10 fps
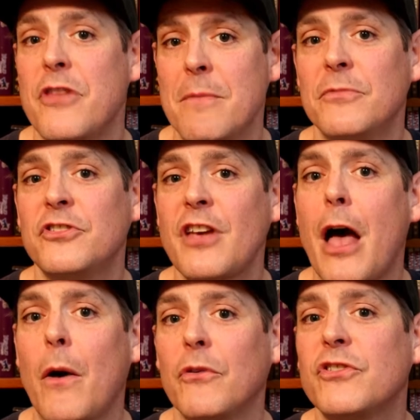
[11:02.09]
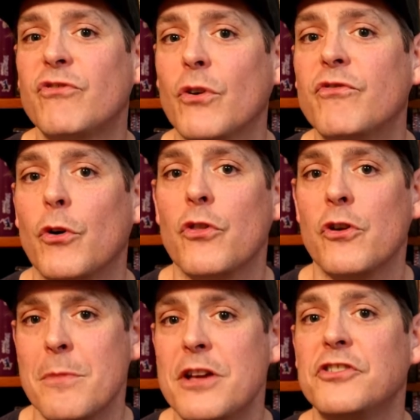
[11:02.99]
themselves for
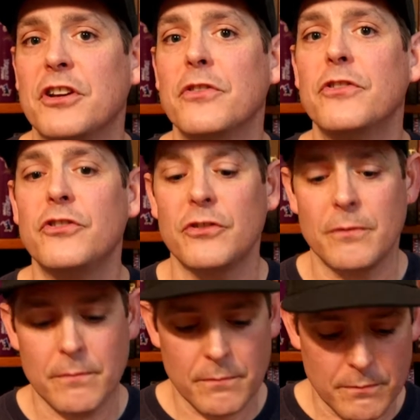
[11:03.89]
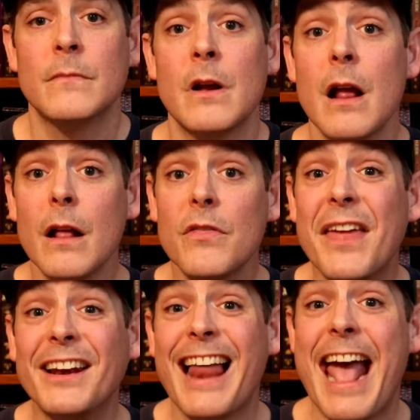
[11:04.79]
further missions.
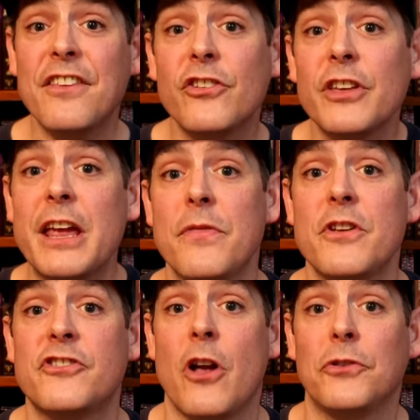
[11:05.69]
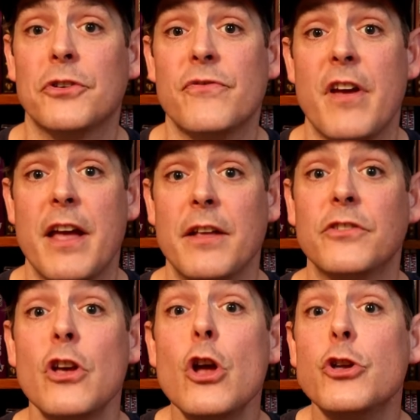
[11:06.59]
Then lastly, in the shelter
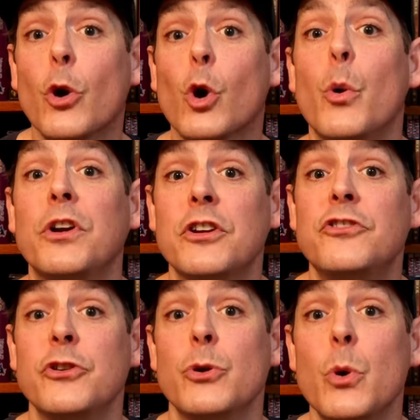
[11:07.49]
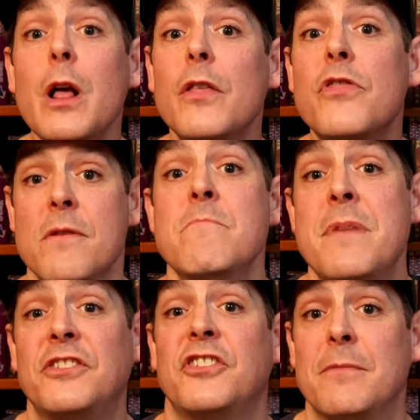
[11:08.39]
phase, you're going to do the
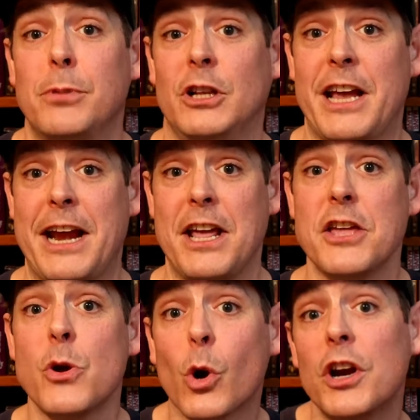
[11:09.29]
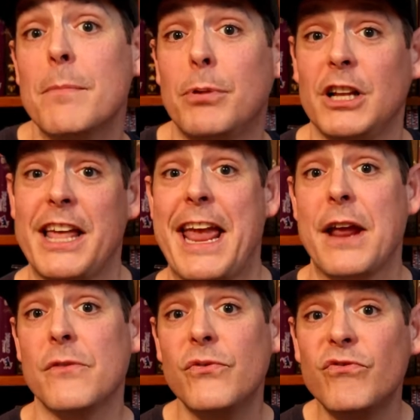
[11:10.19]
mission planning. You're going to
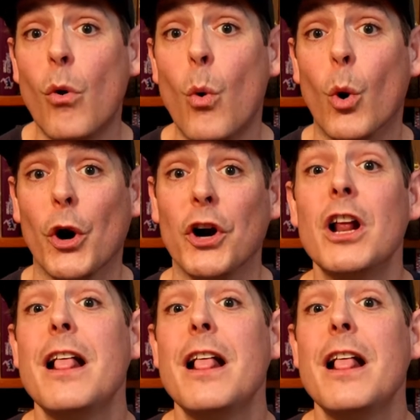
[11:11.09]
plan for